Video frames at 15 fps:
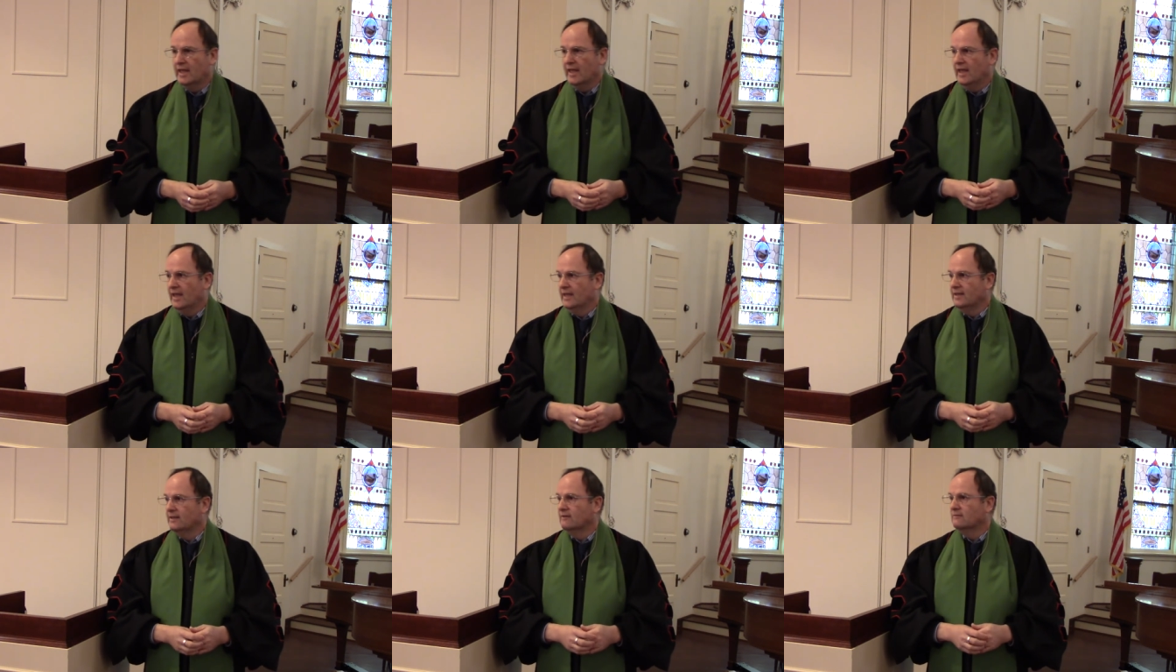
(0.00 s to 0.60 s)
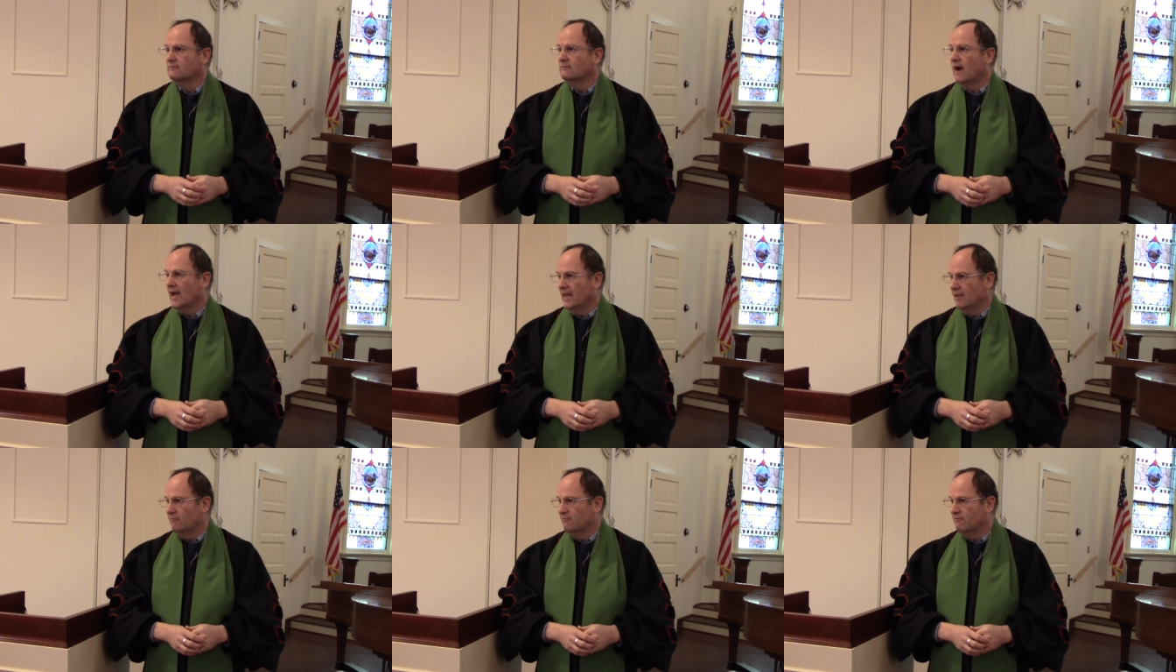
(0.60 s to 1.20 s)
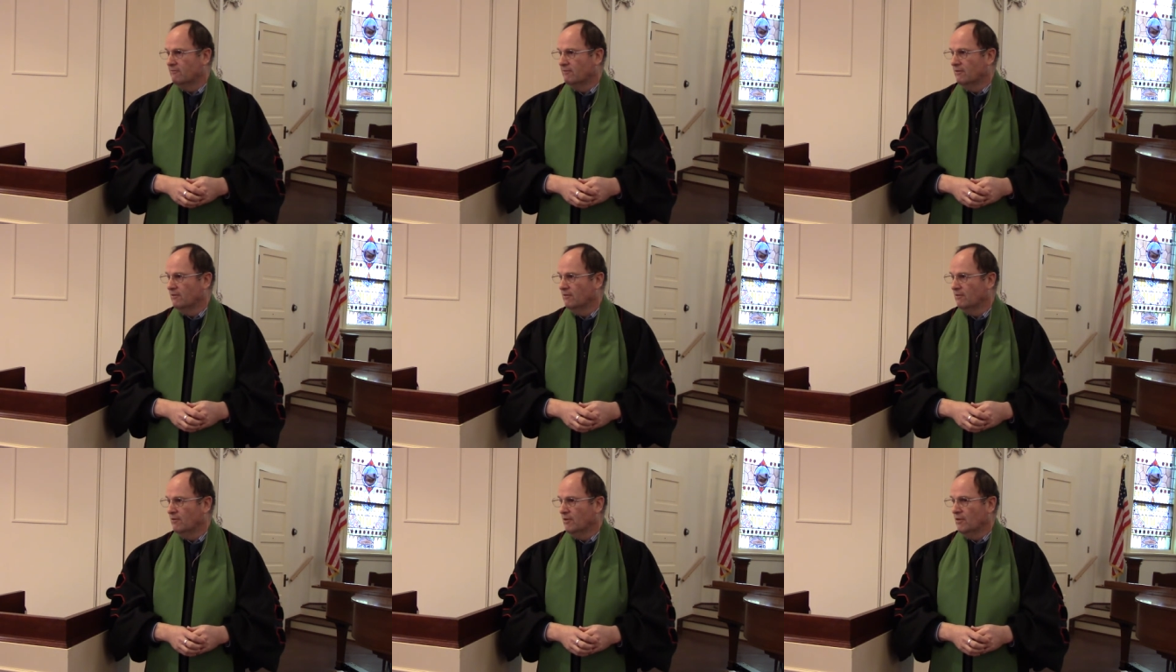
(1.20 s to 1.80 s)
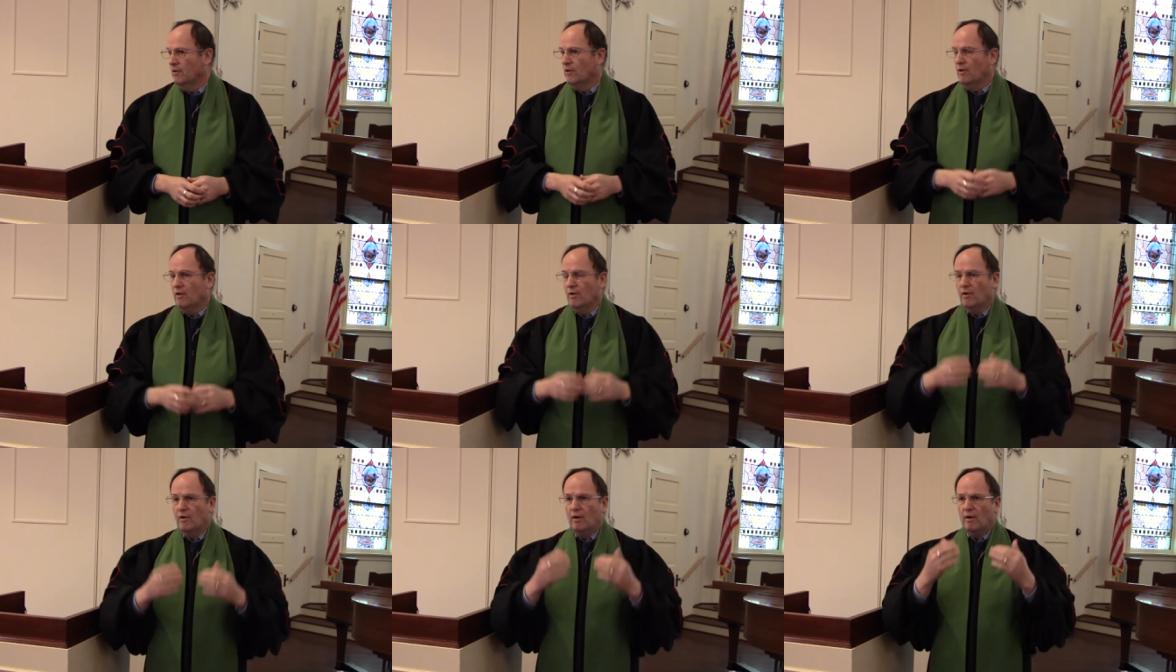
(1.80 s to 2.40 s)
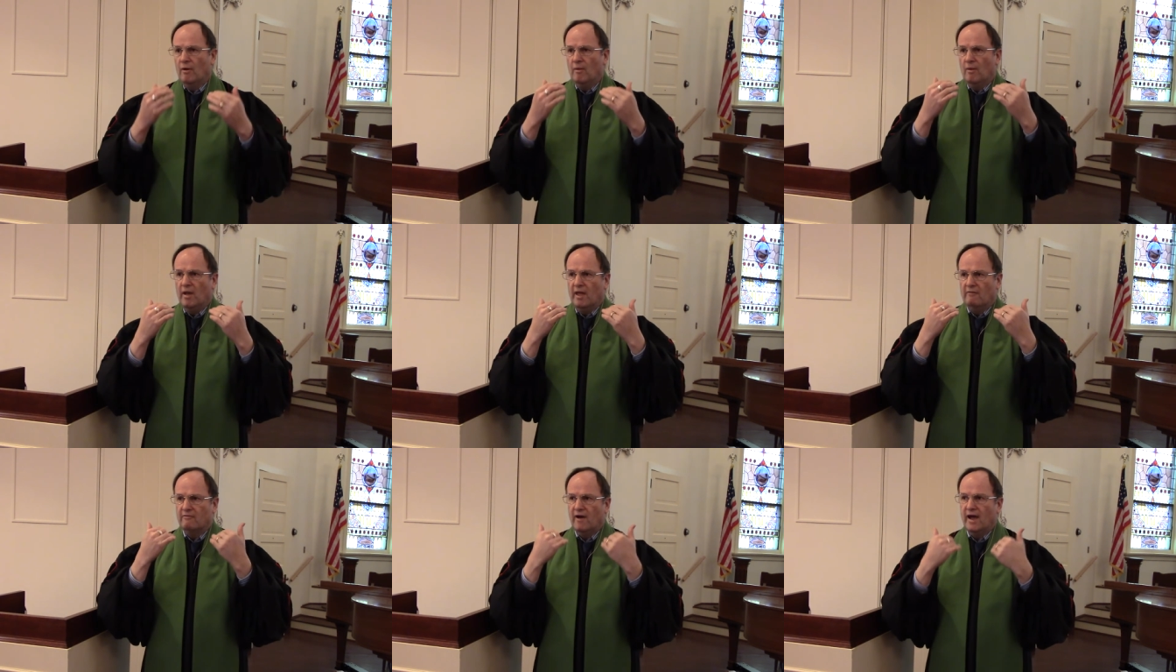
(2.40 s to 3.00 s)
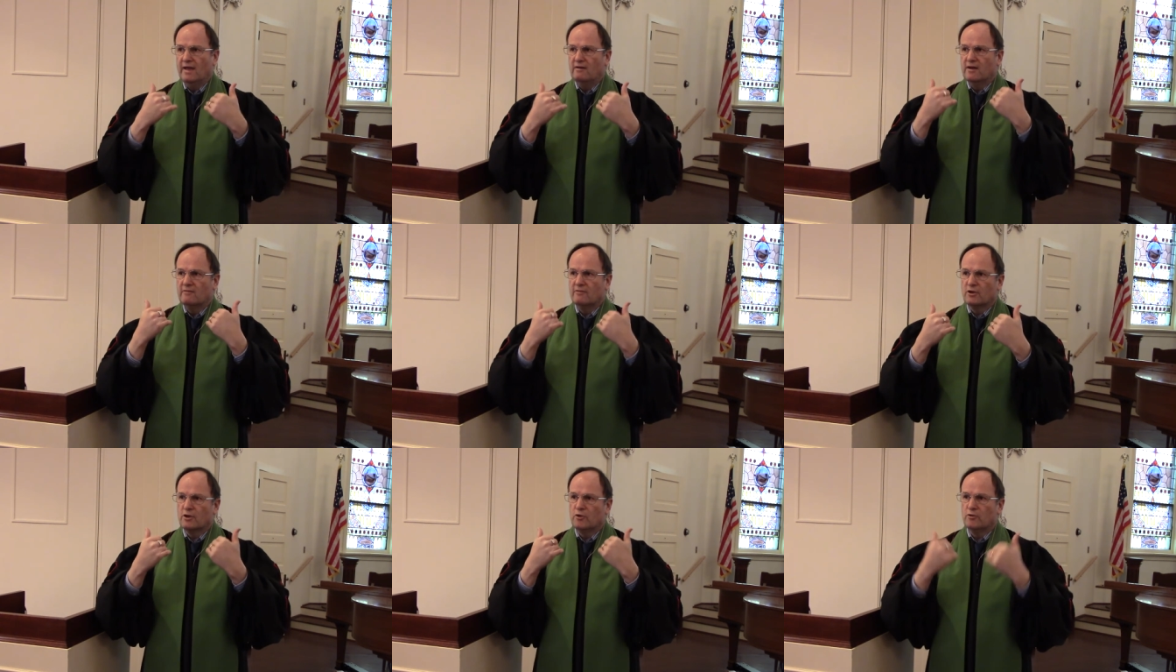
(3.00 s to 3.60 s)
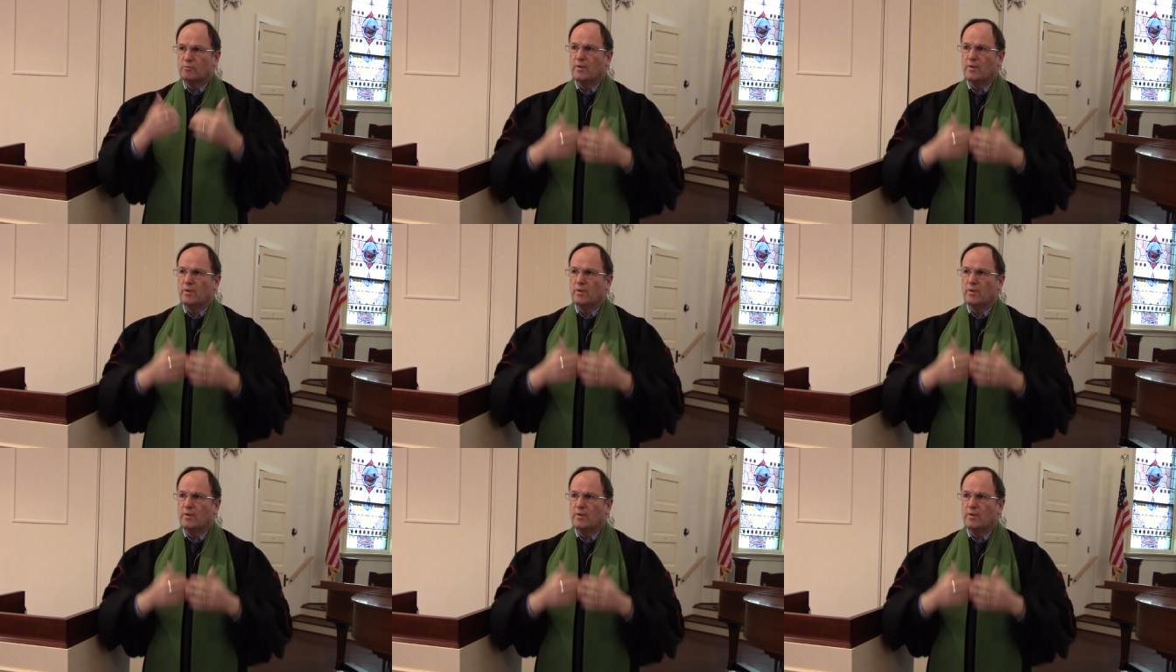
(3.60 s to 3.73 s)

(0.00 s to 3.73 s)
in life, if I live a good